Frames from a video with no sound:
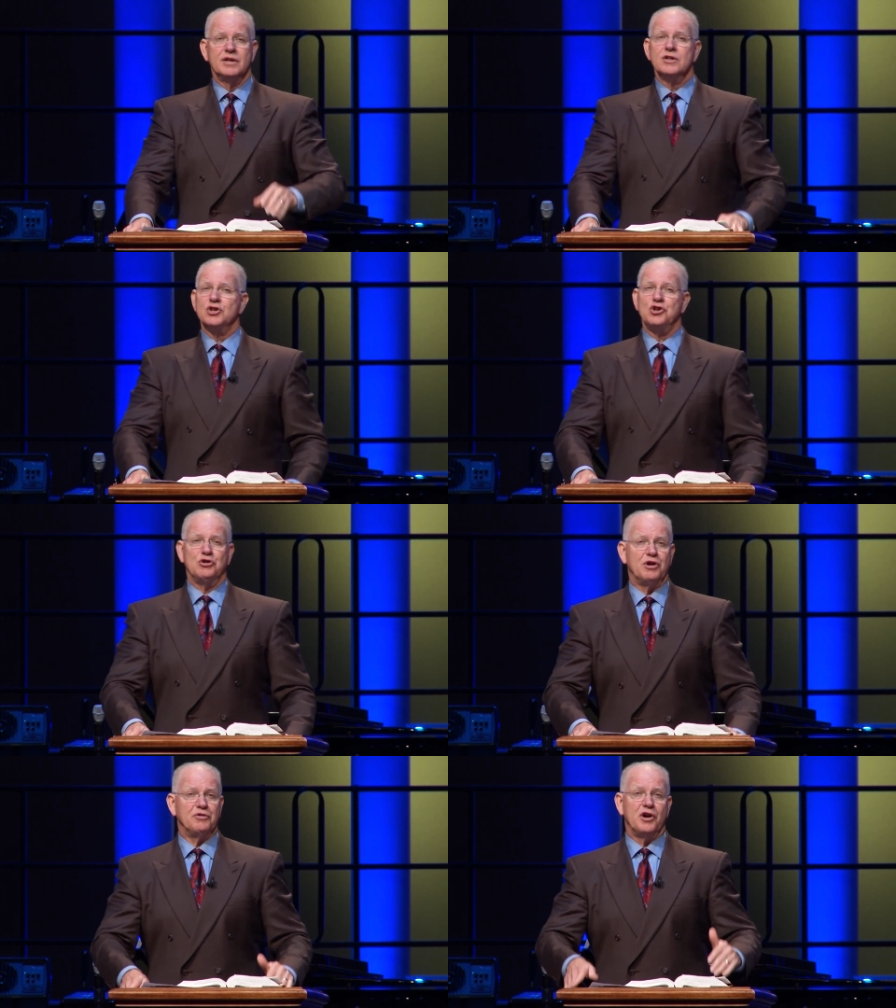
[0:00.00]
You
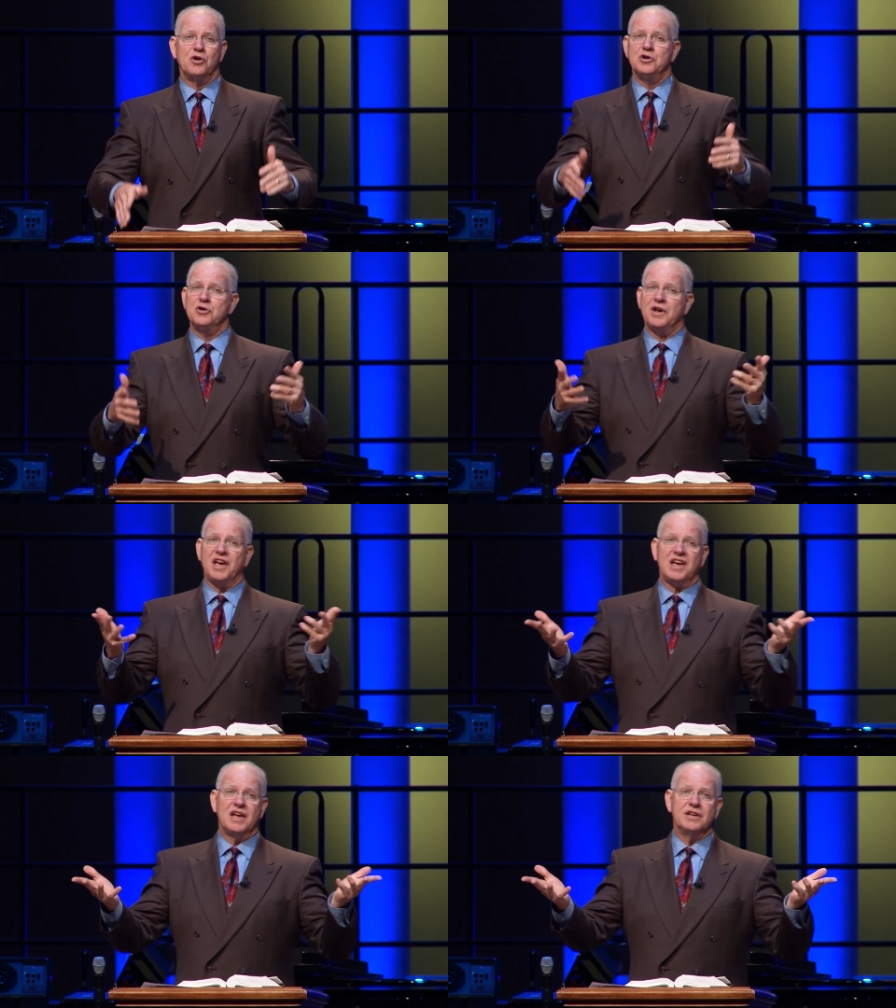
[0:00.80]
don't know who
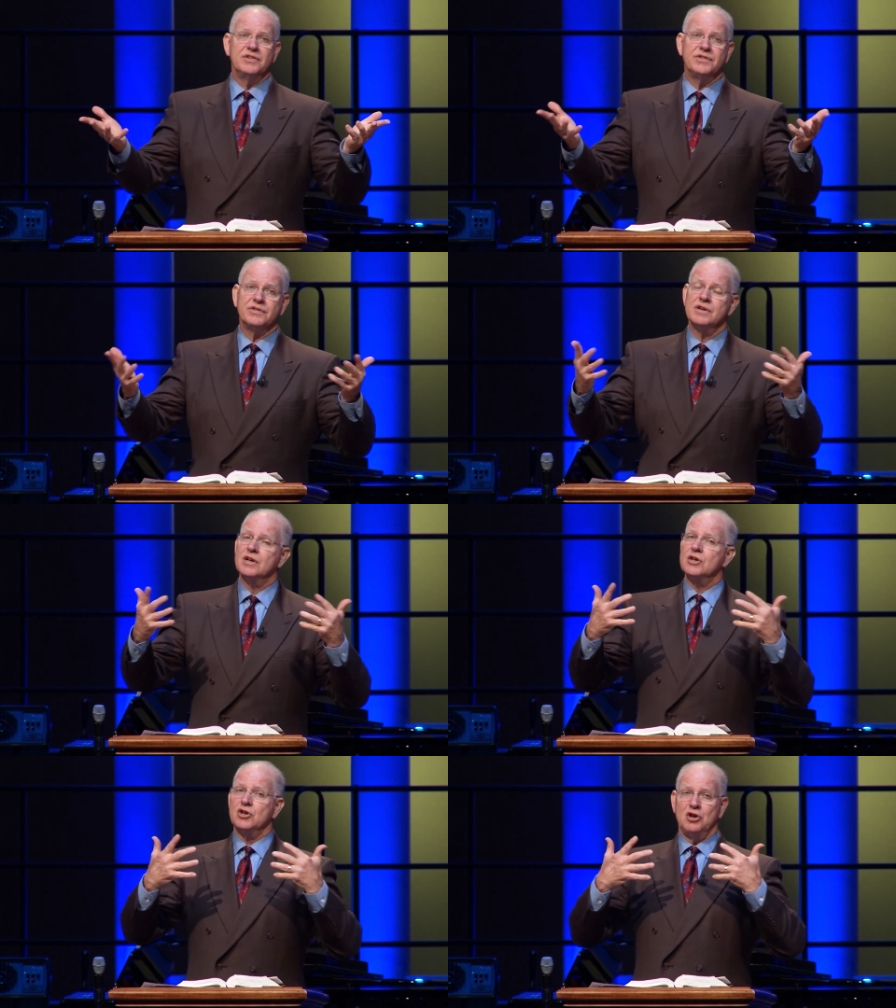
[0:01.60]
He is,
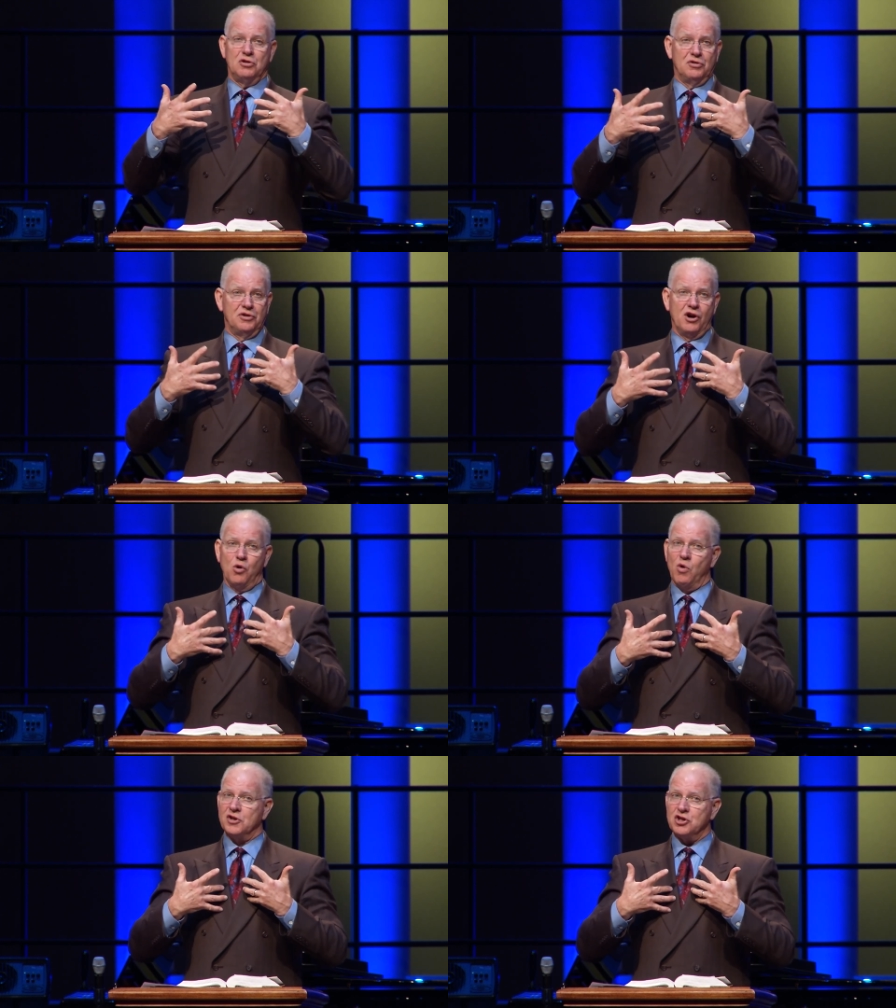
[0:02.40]
you don't know
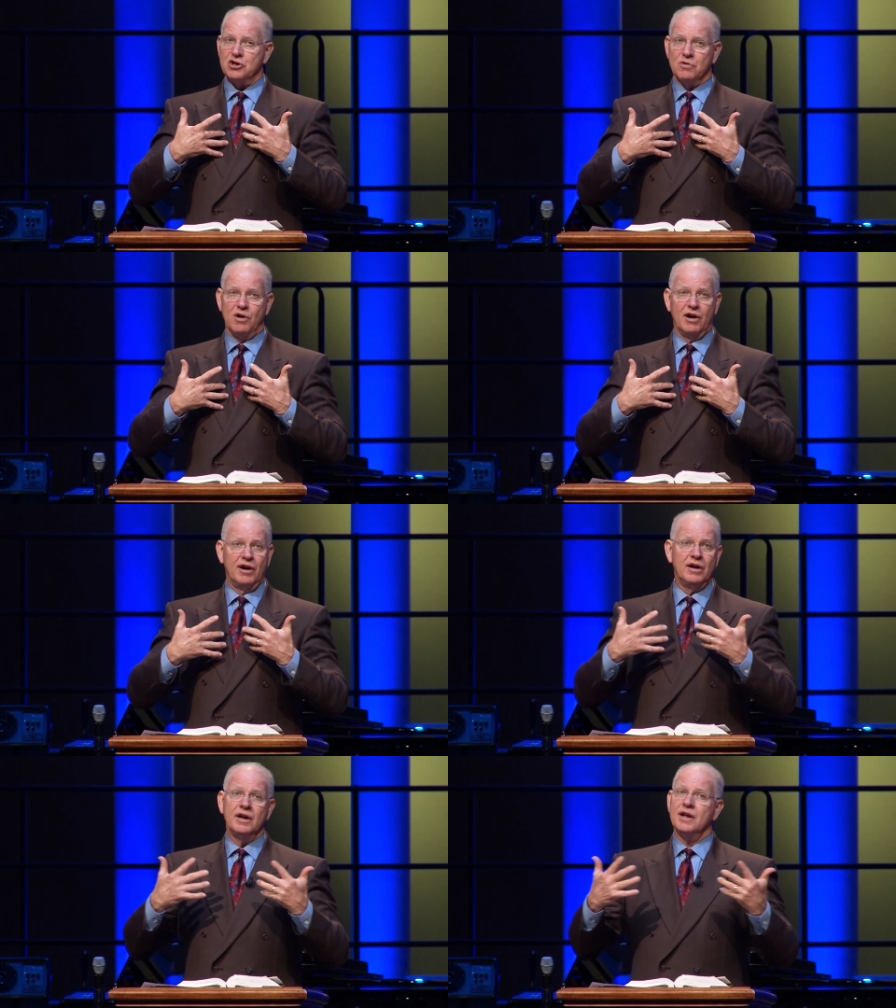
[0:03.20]
what you
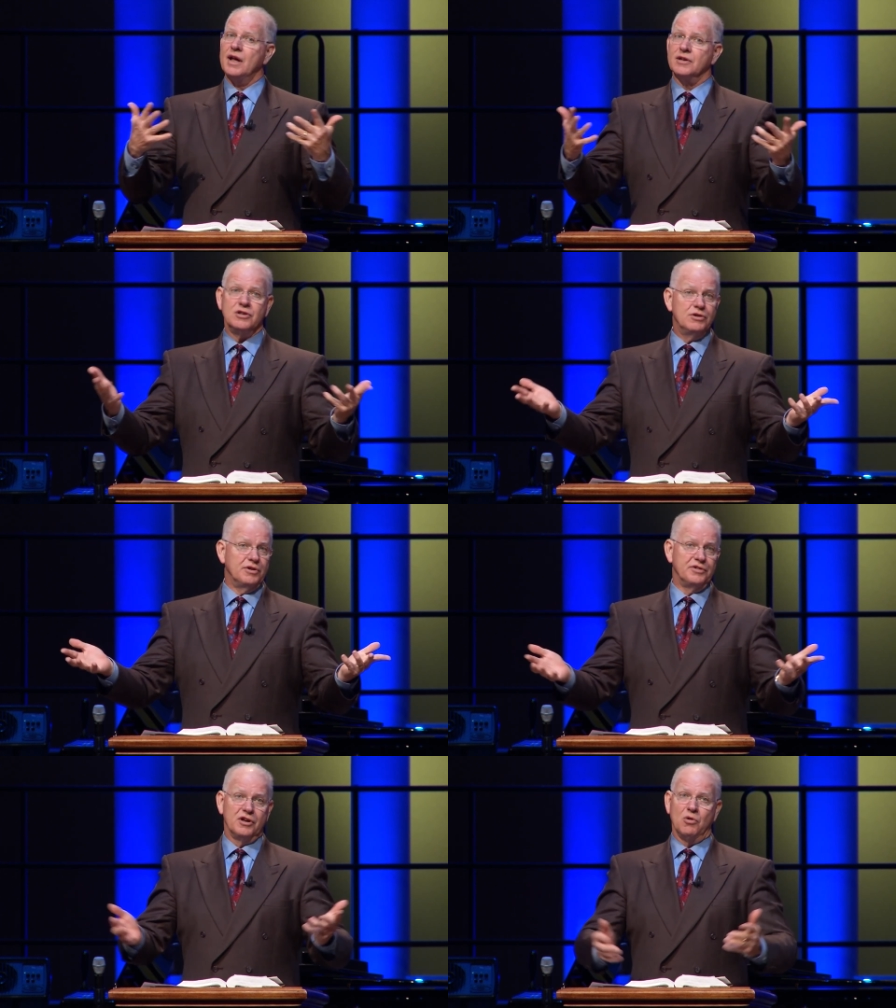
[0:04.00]
are, and you
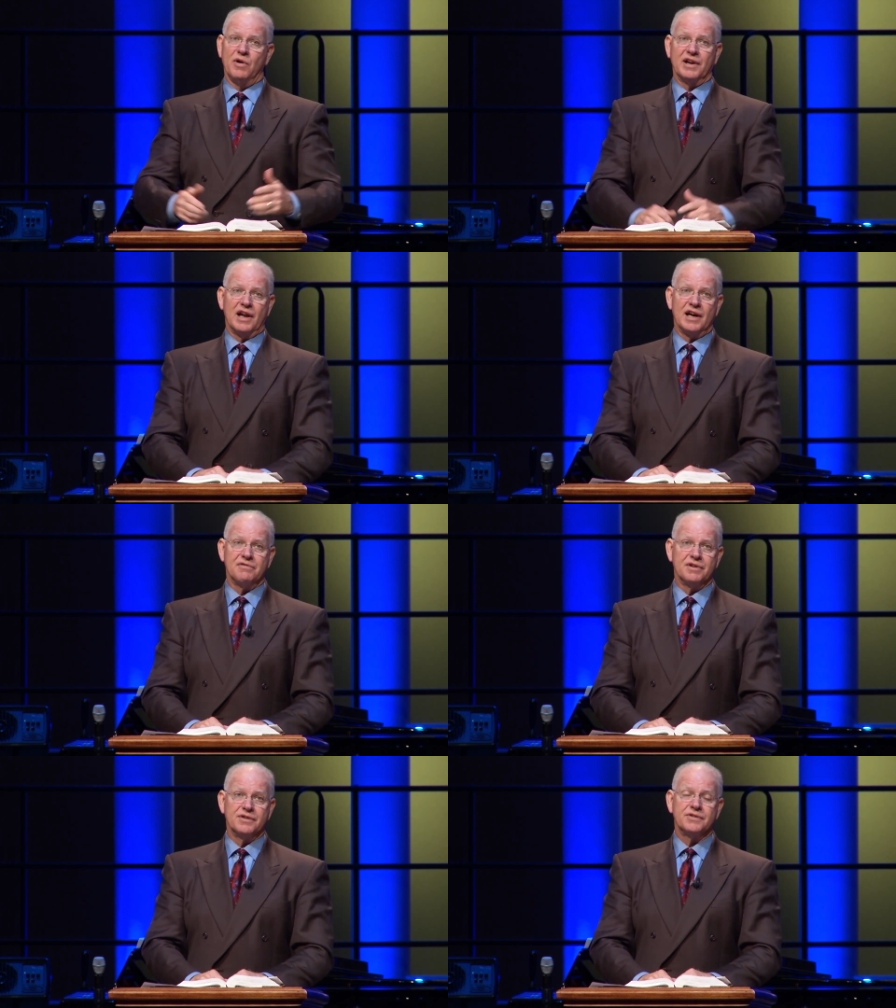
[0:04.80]
don't know what life
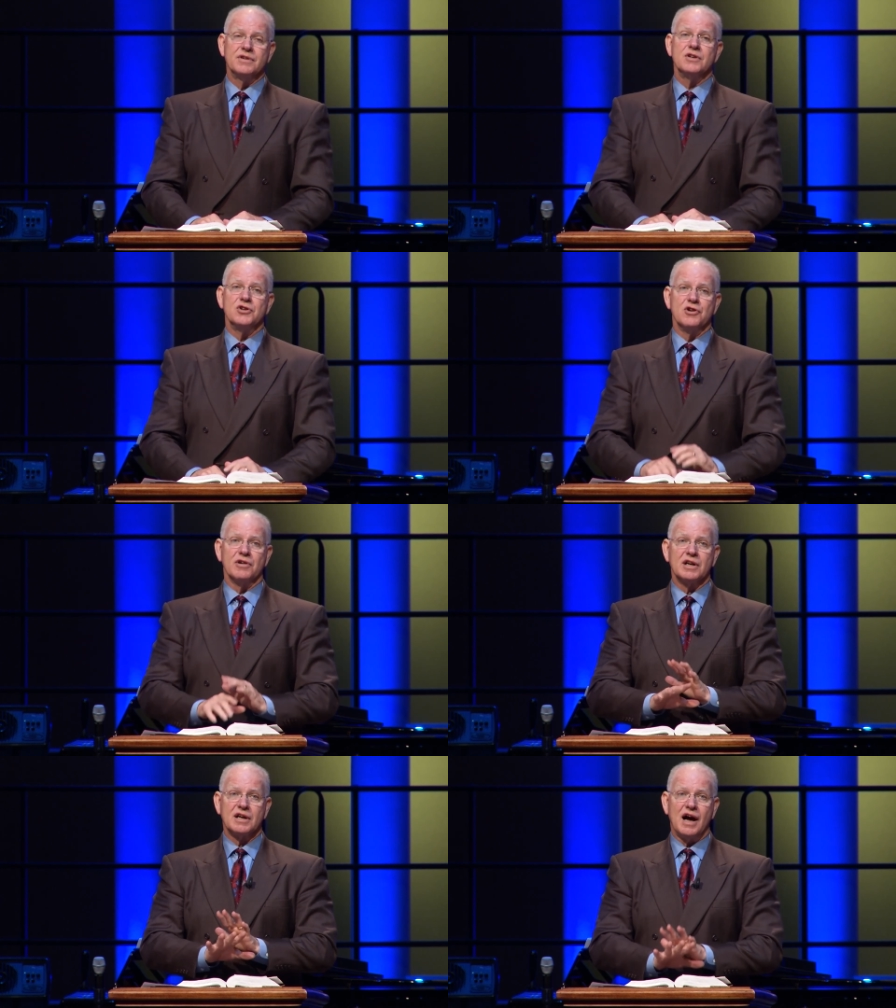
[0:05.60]
is. You're
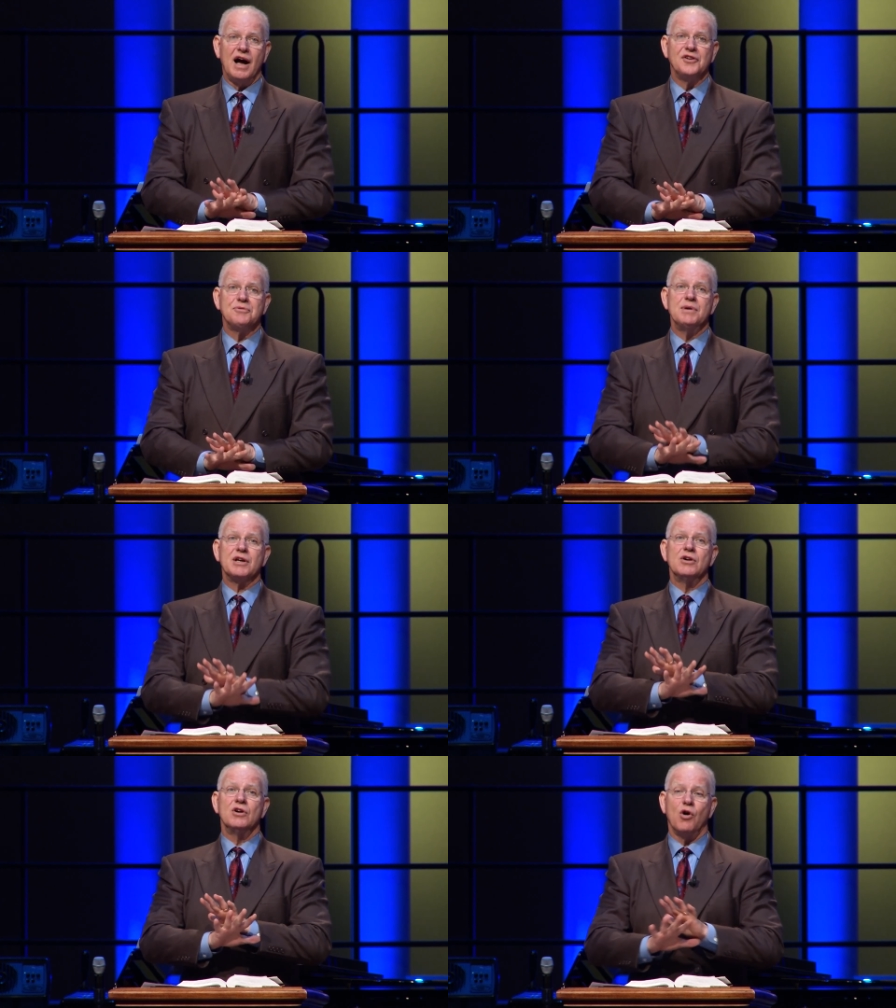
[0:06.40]
a cosmic
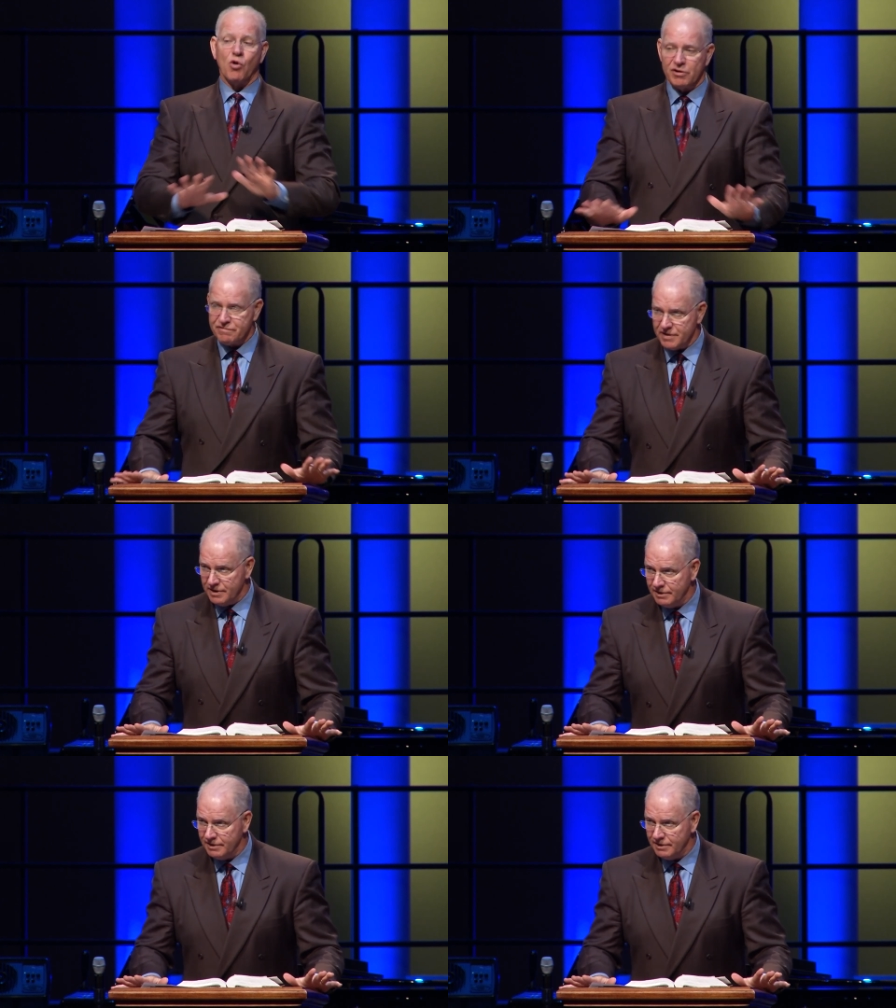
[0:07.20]
orphan.